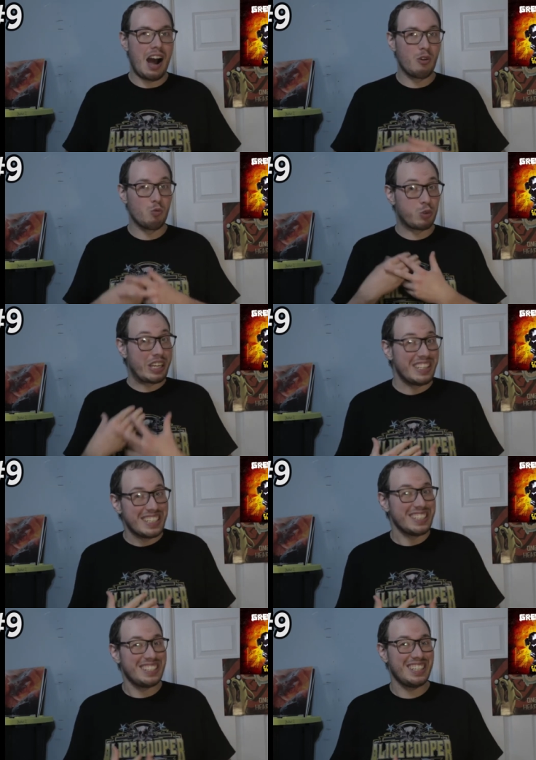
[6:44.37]

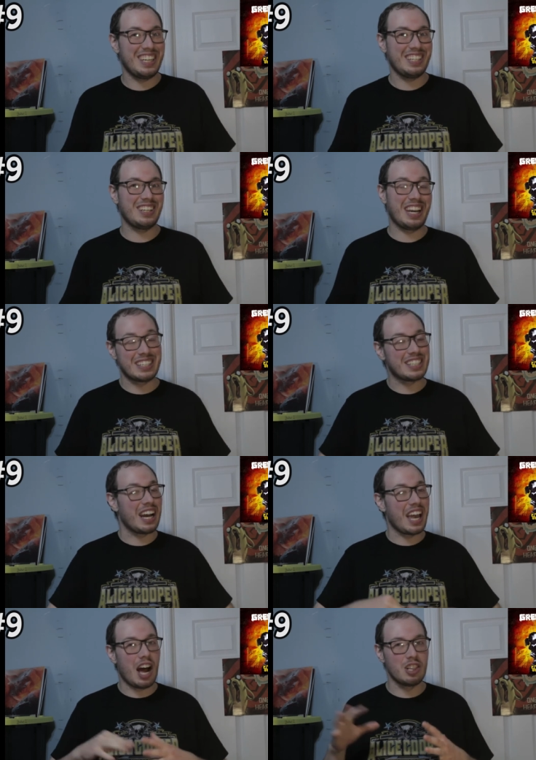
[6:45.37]
re-listening because I
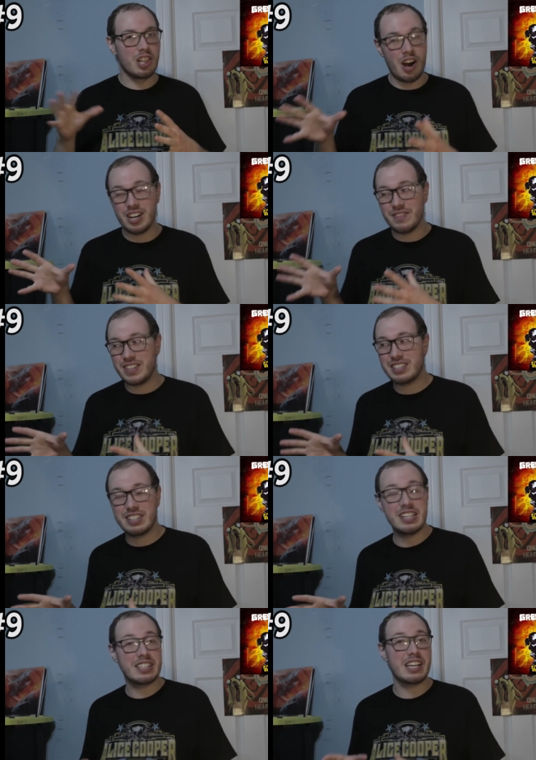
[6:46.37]
a lot of this
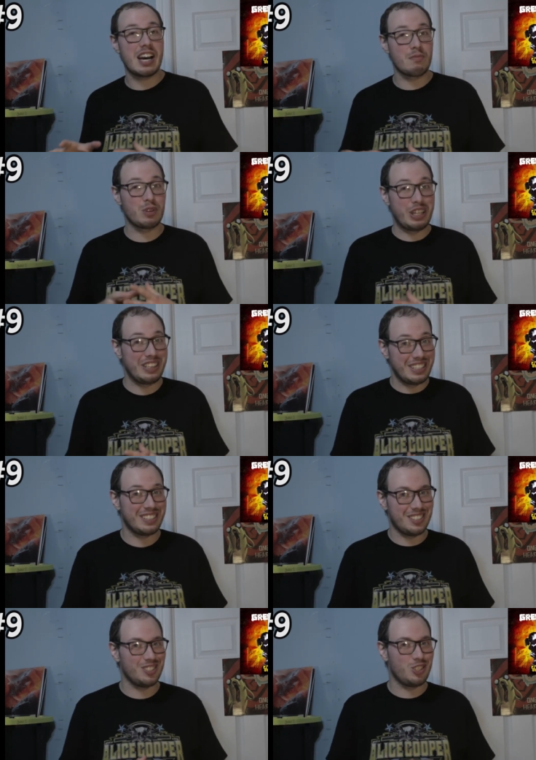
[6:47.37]
list I
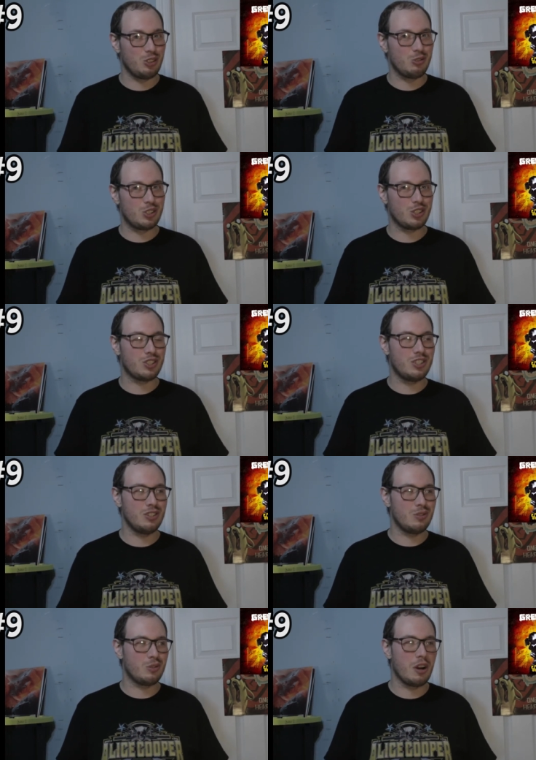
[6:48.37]
re-listened to just
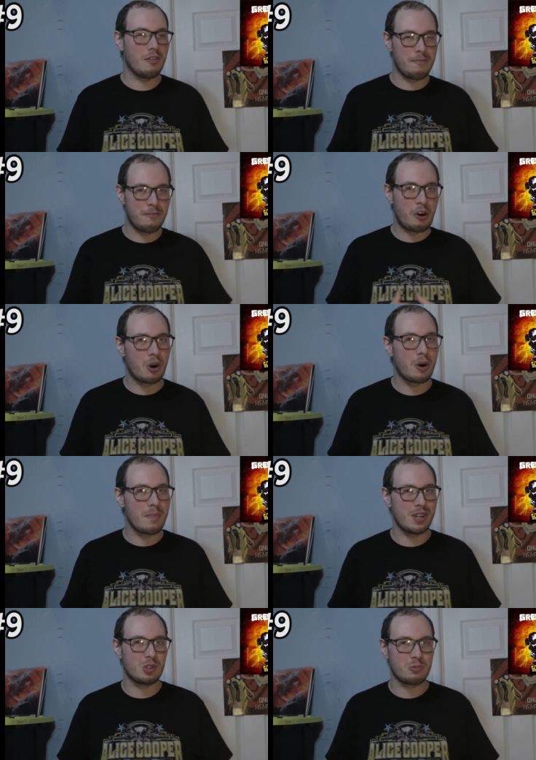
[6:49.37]
to confirm
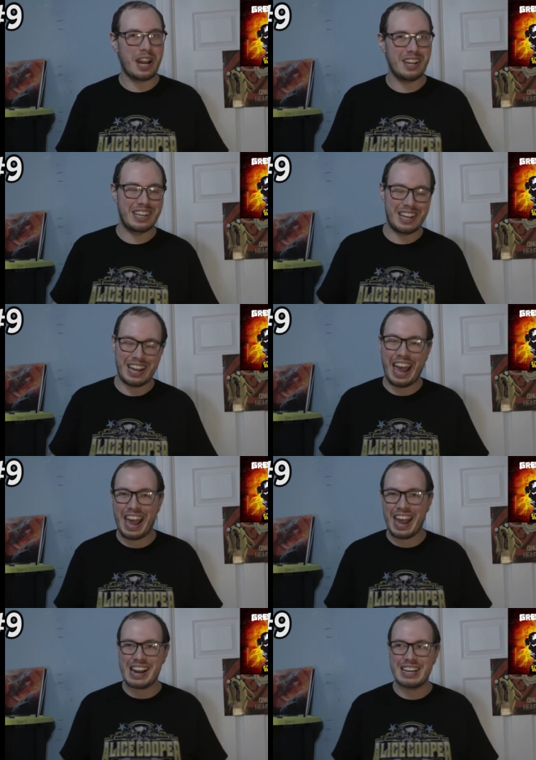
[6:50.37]
its ranking
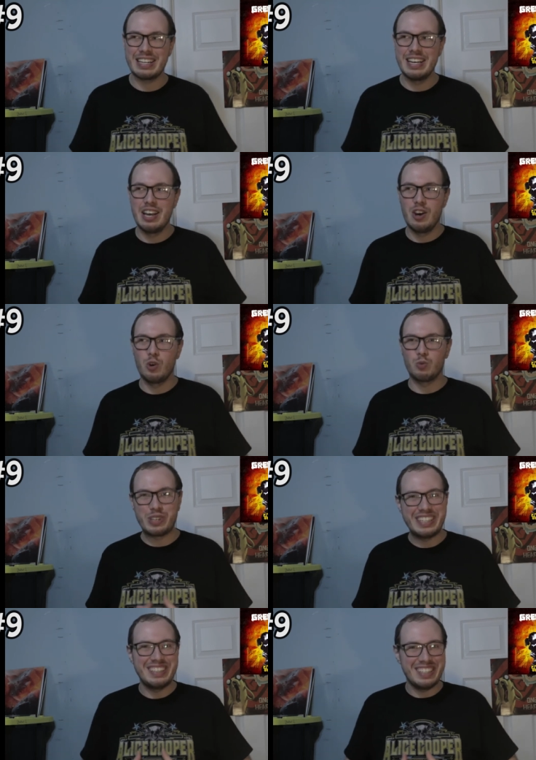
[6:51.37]
and
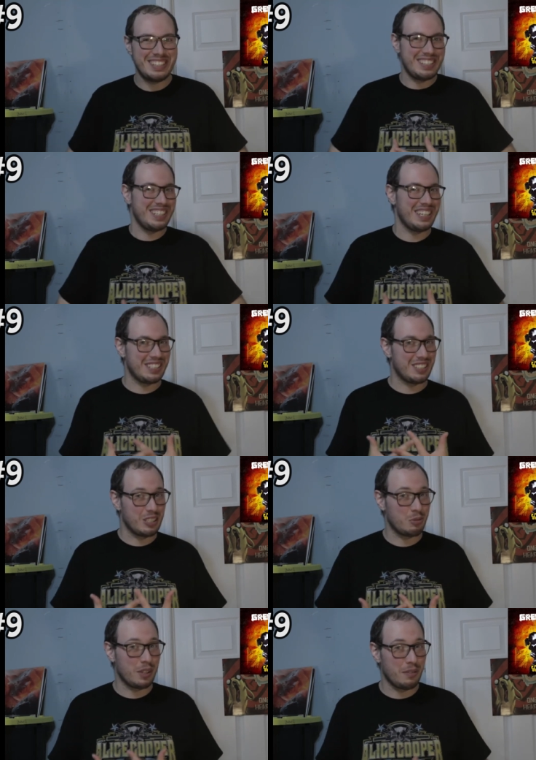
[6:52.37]
re-listening to the
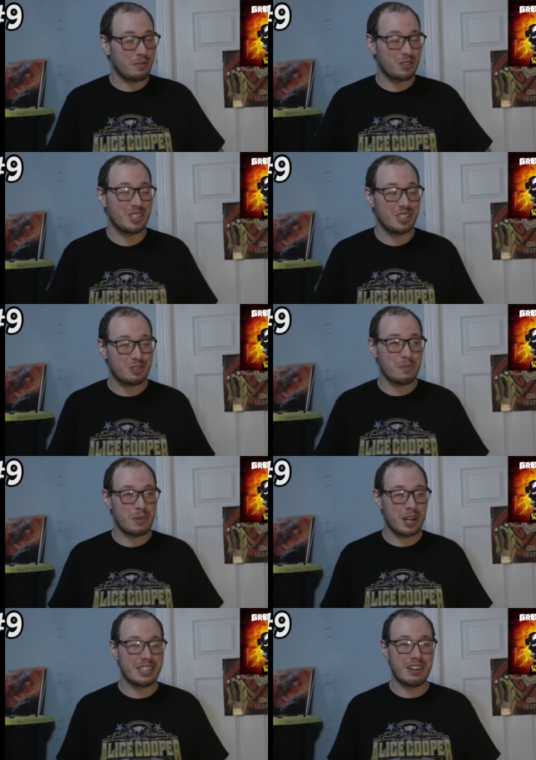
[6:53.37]
21st Century
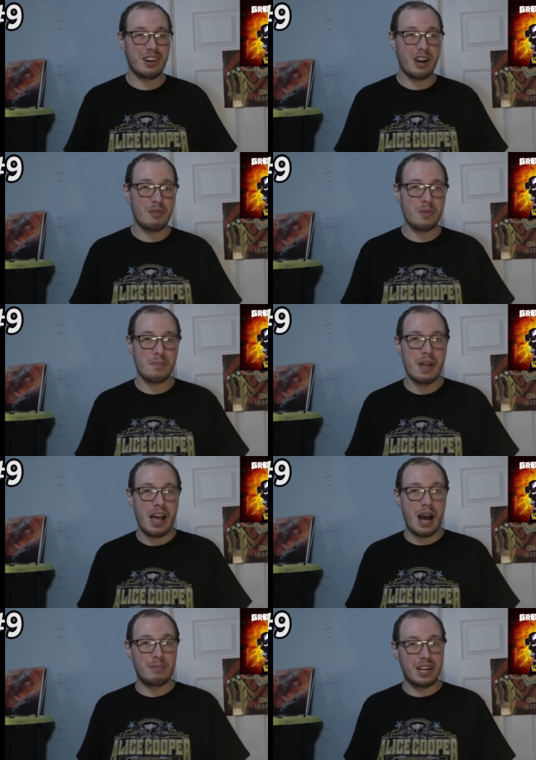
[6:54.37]
Breakdown album.
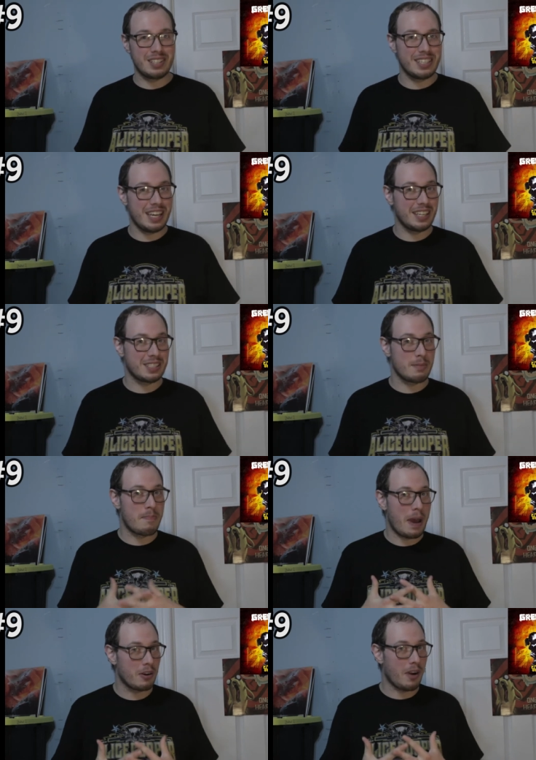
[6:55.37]
I'm not saying it's a
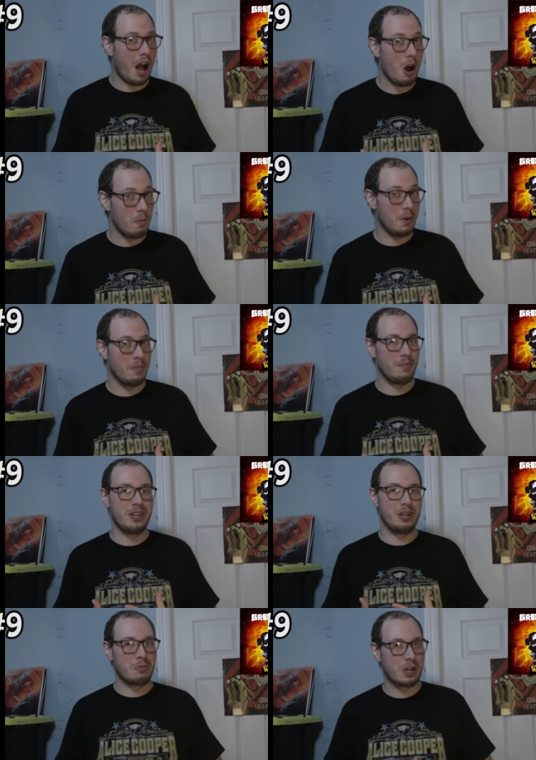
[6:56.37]
better album
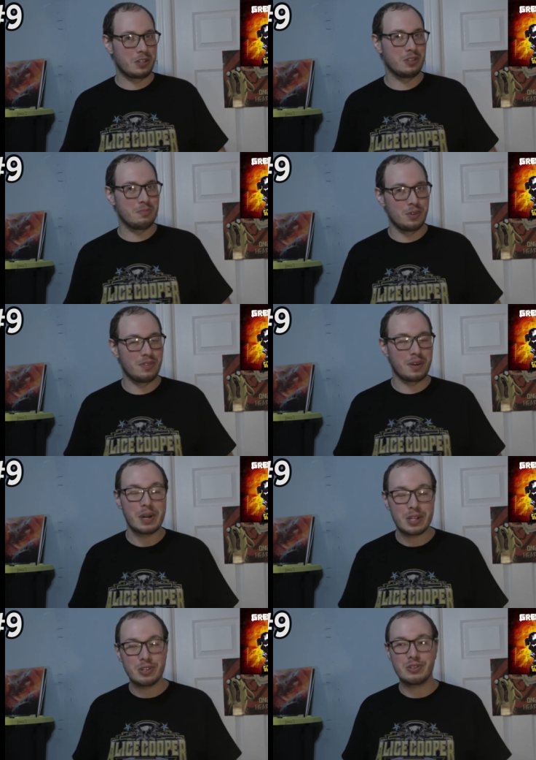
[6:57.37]
than Rush's Moving
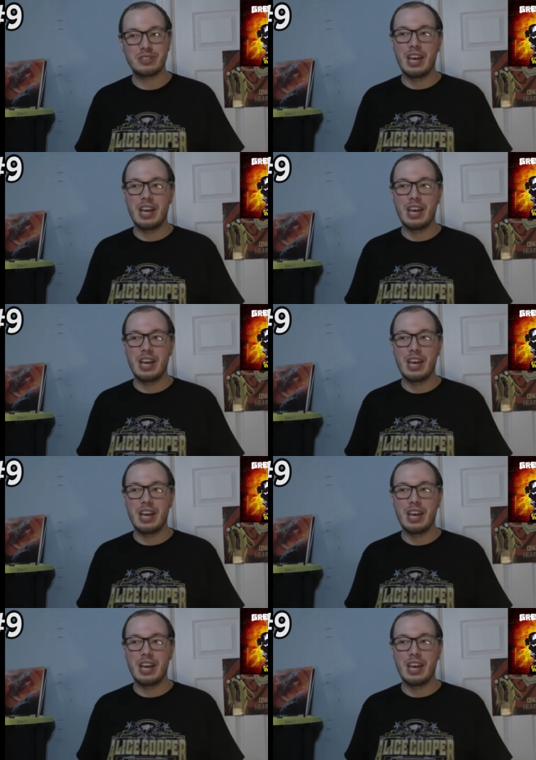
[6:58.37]
Pictures.